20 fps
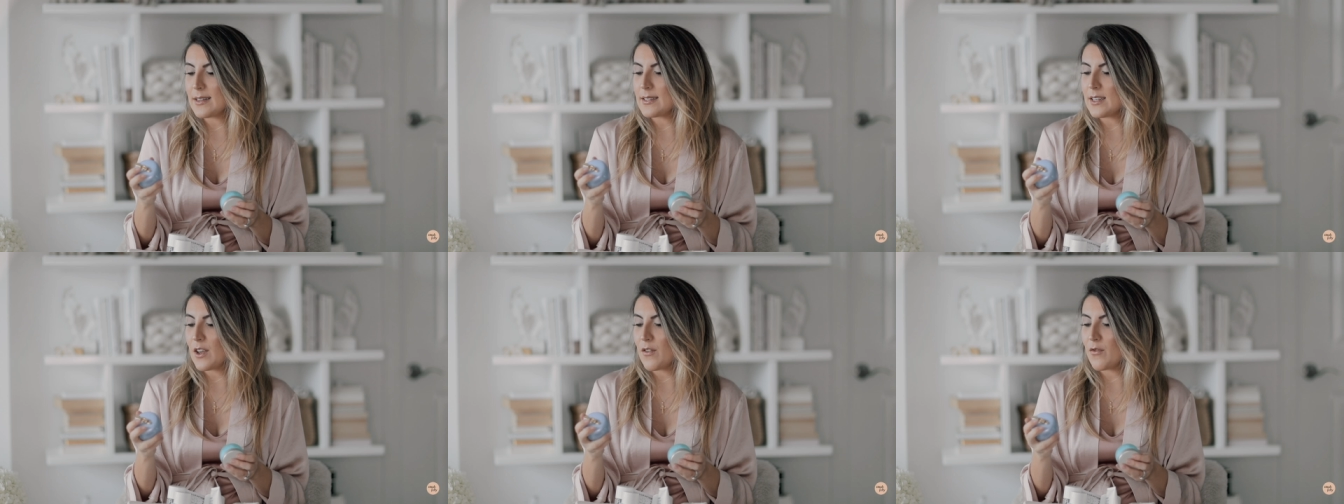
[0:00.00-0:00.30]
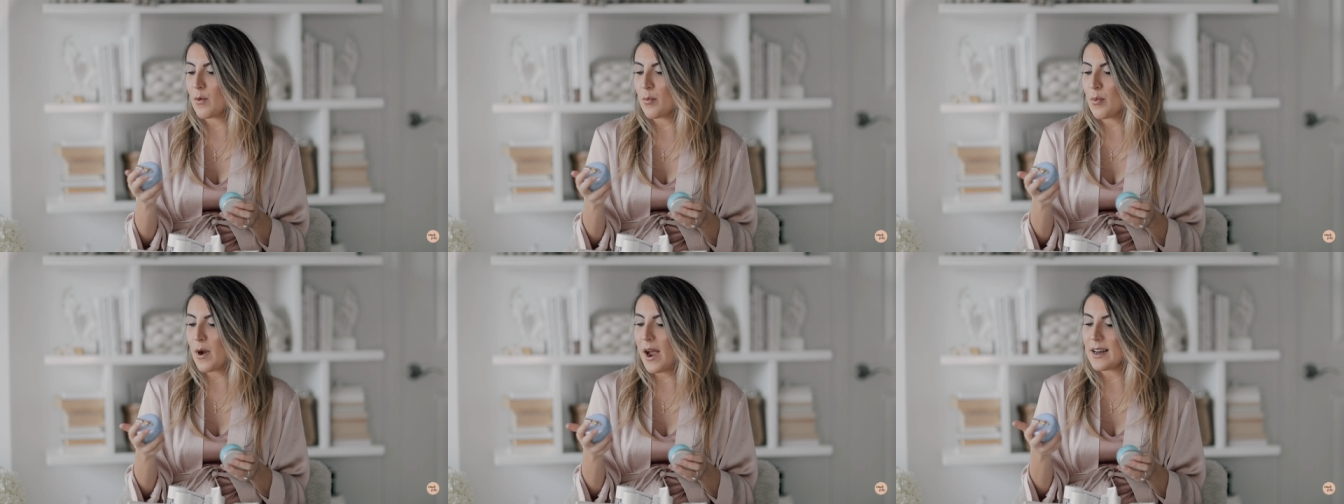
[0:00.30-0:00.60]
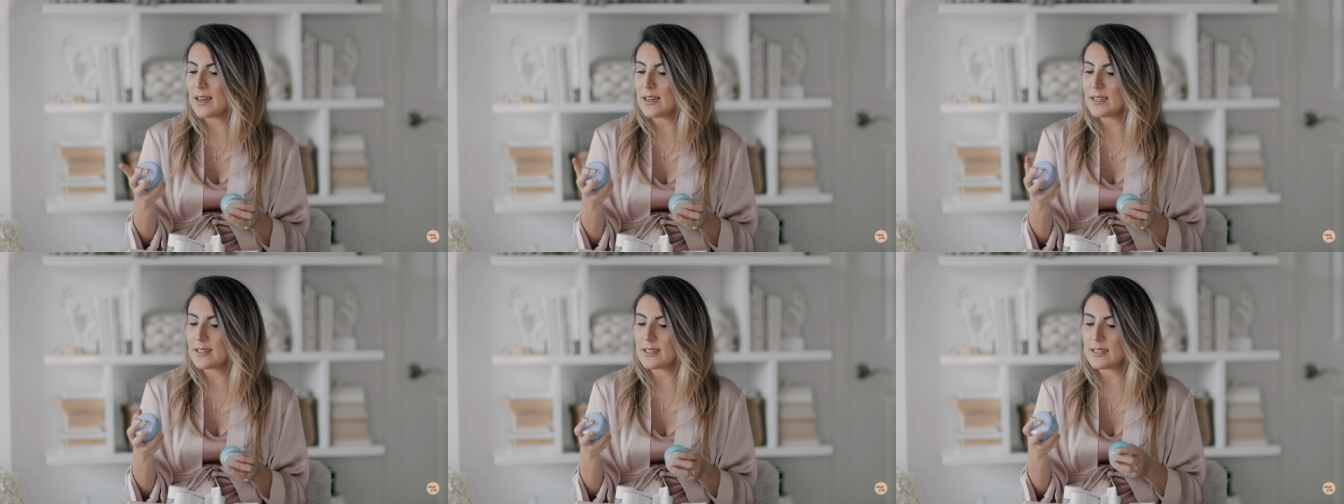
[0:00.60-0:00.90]
and safe for
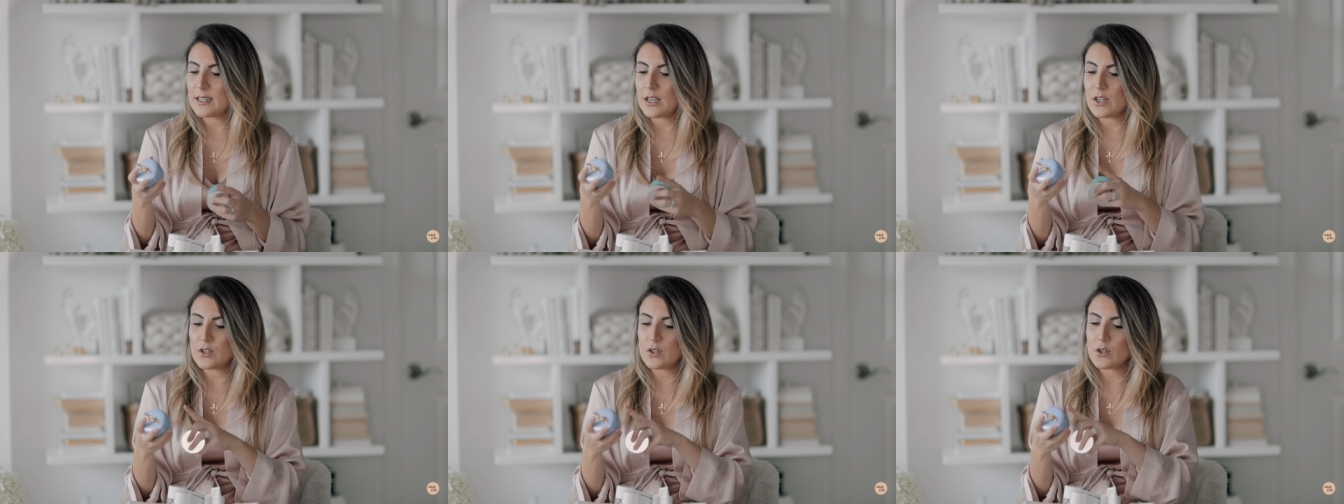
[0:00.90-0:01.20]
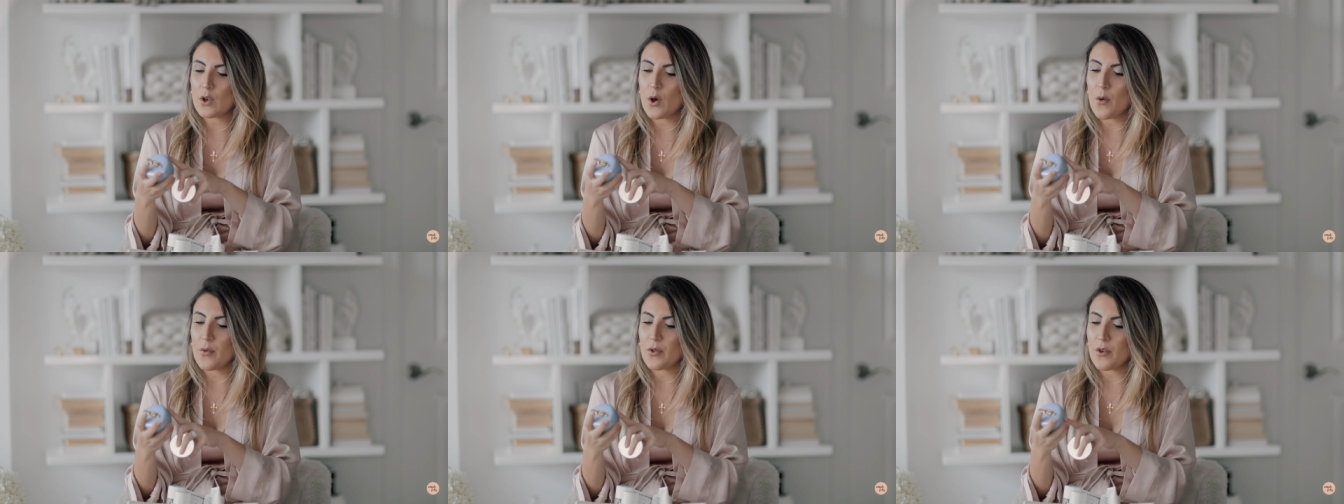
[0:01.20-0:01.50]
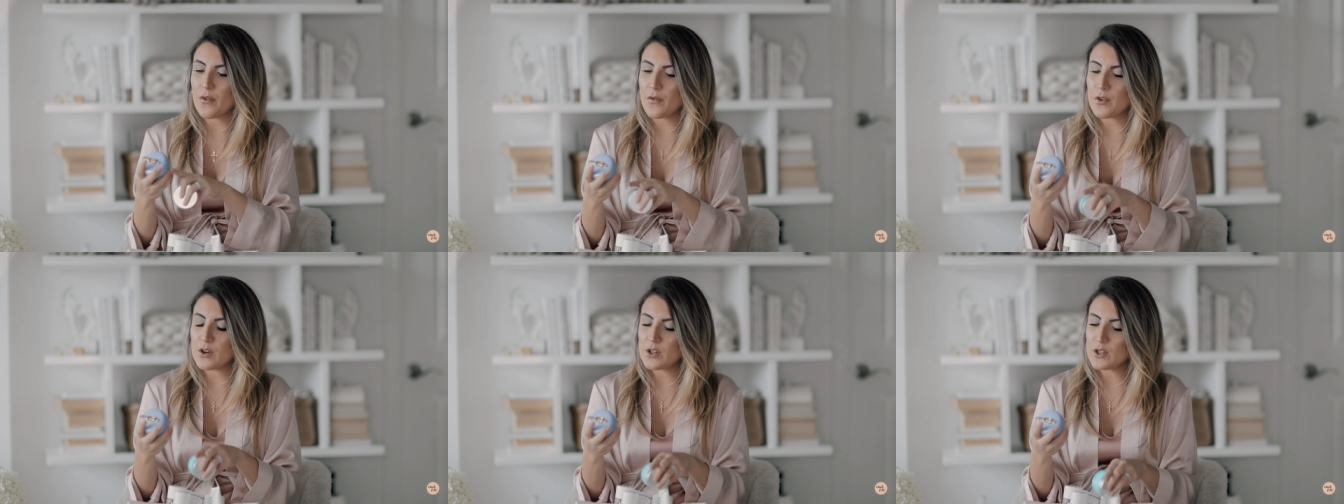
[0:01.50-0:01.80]
pregnancy. So
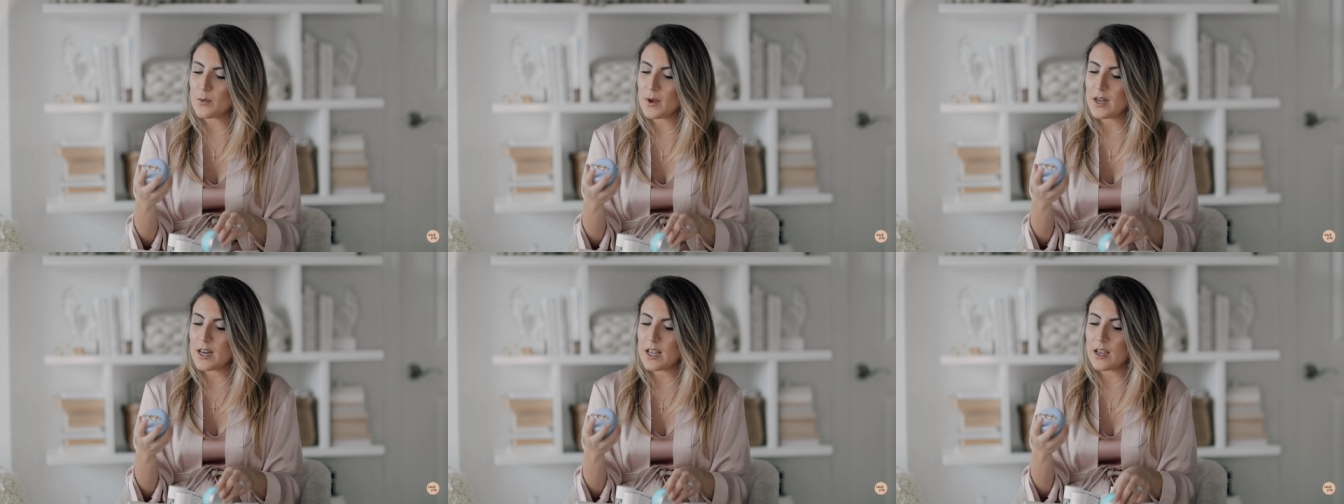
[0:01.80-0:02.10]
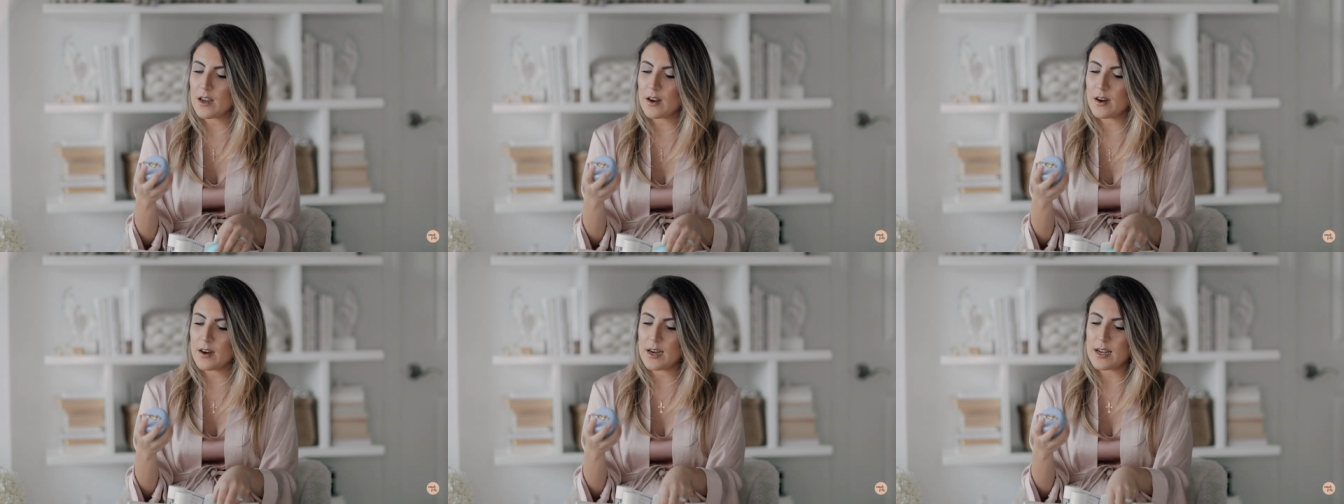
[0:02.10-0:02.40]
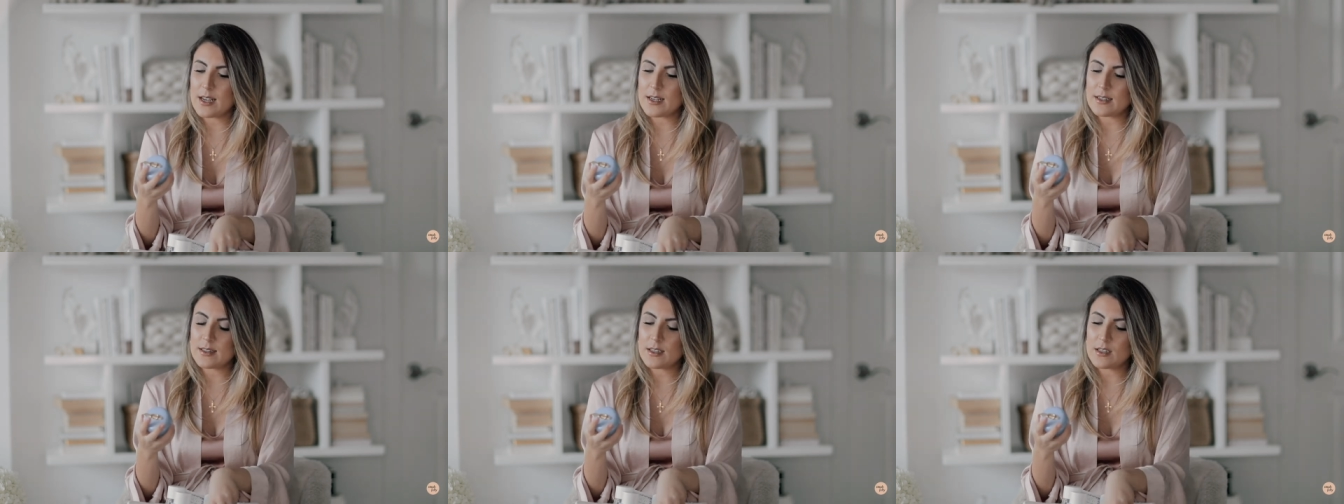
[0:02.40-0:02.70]
the first one here
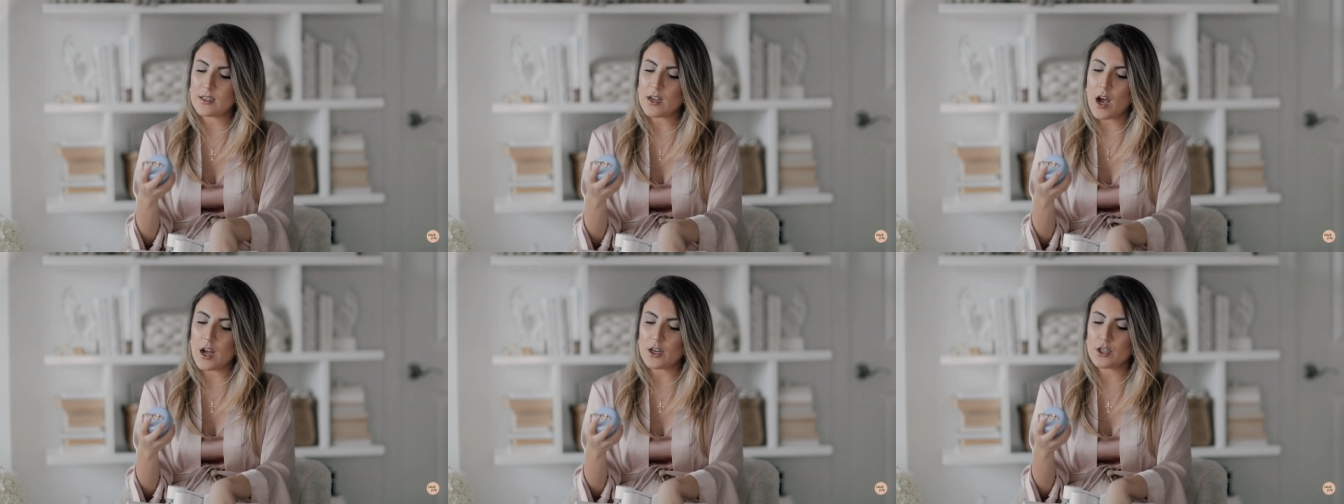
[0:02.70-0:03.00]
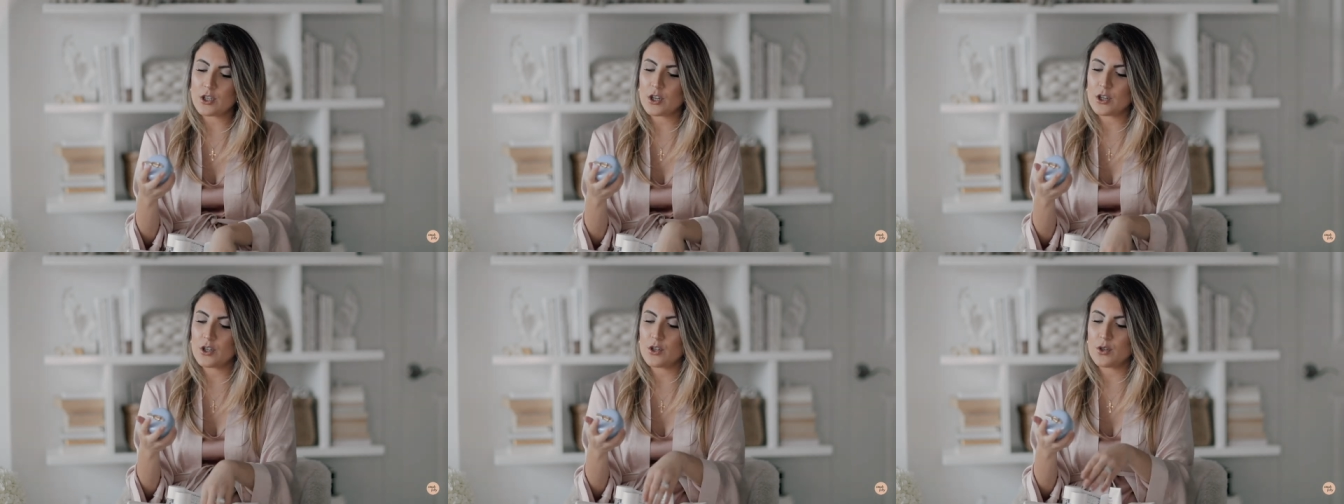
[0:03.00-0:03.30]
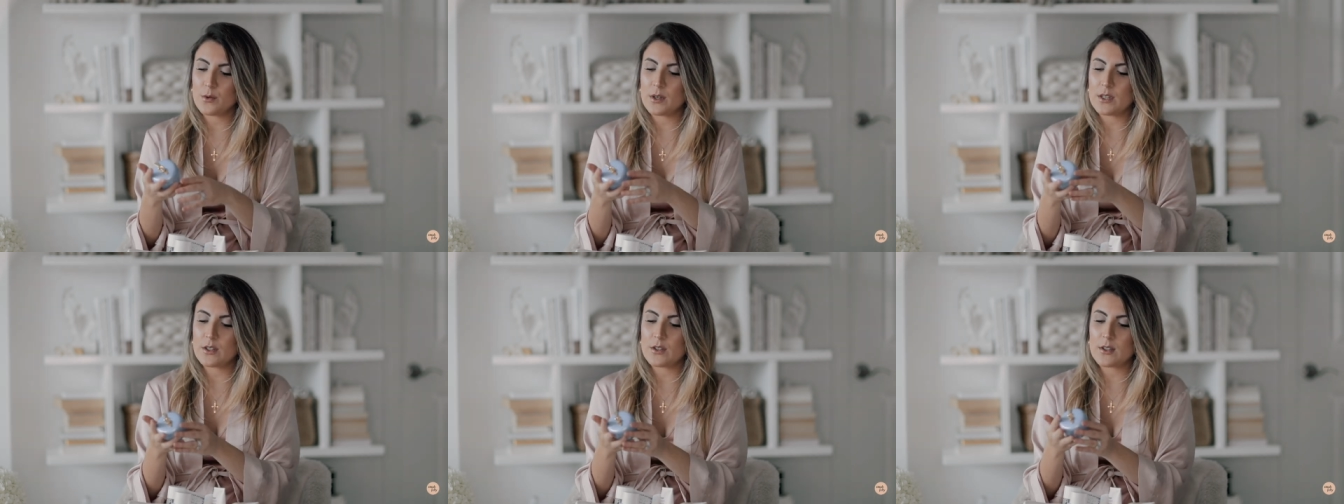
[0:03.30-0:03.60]
is the Tatcha
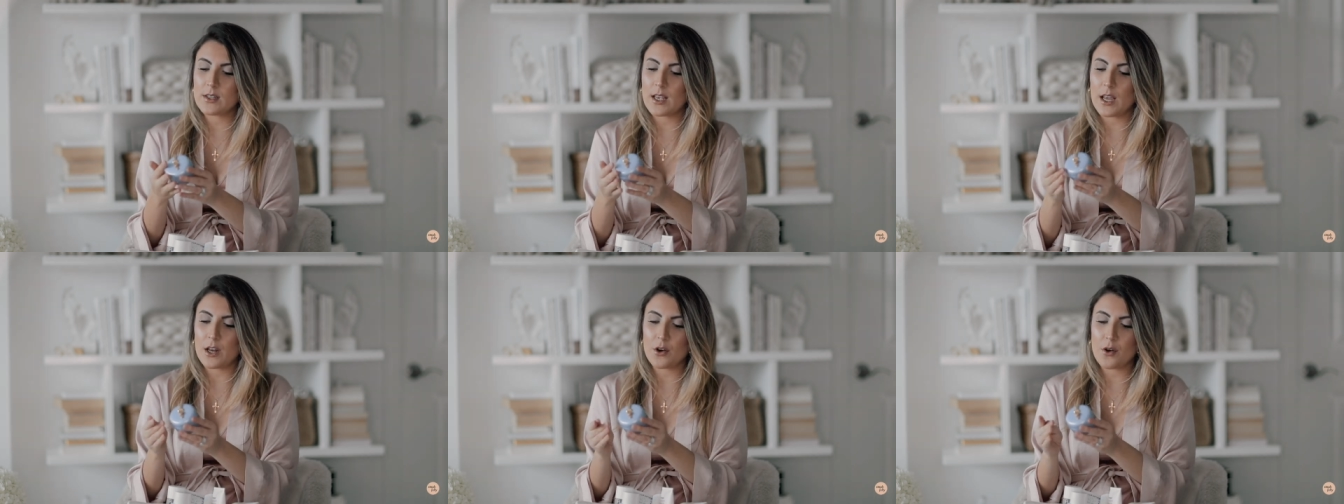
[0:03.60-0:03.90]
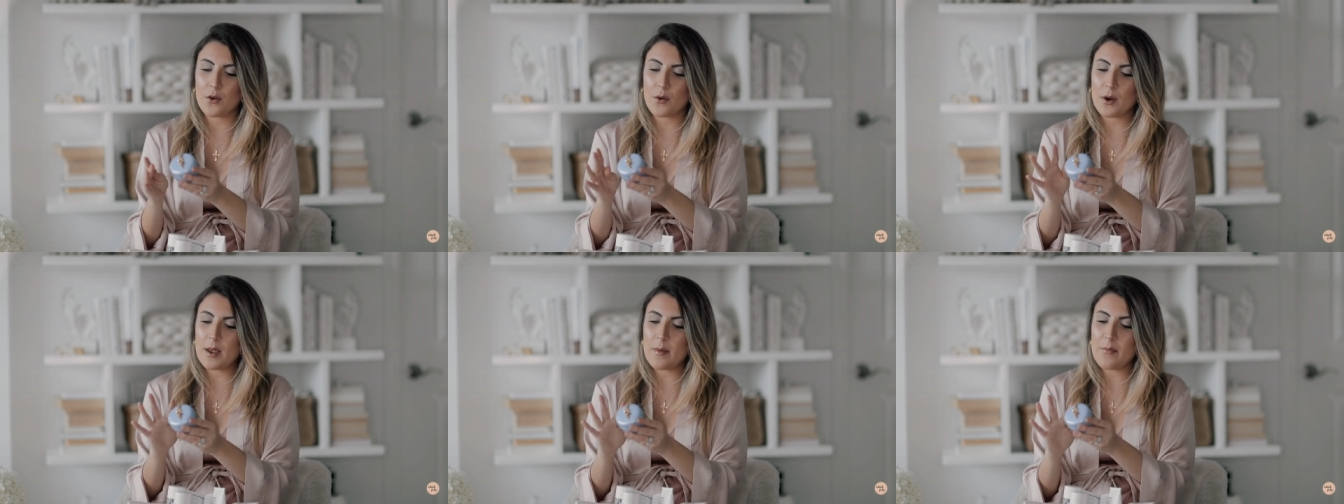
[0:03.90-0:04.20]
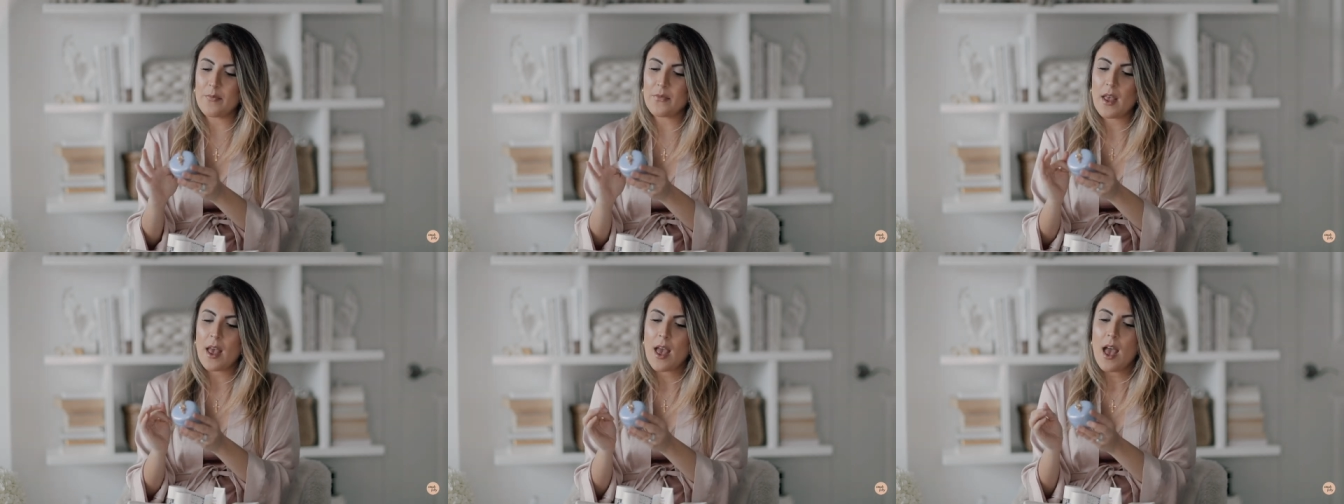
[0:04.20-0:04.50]
Dewy Skin
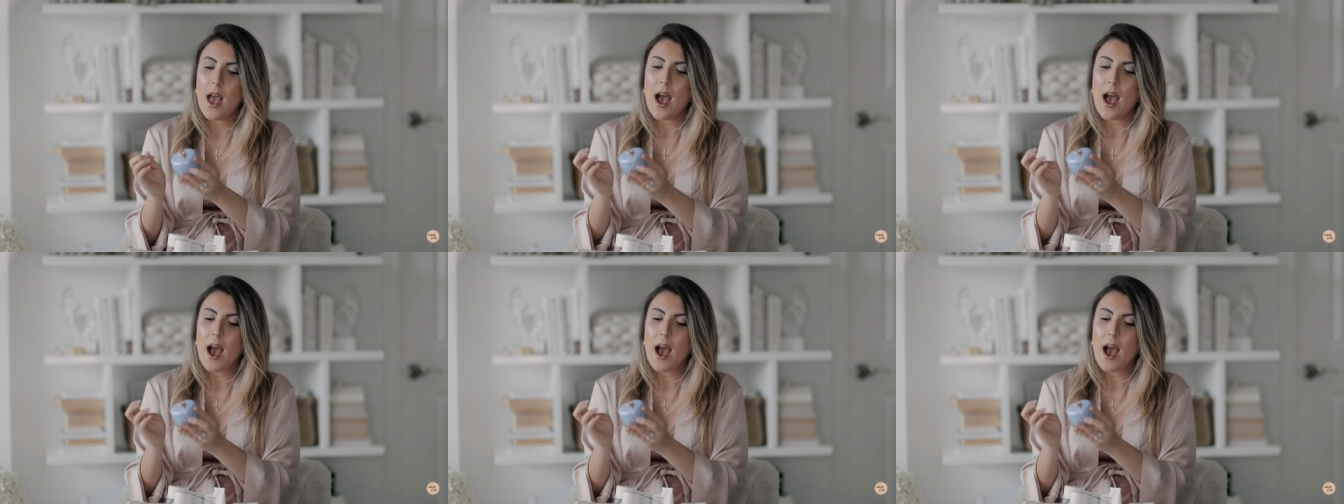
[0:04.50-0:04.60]
Cream.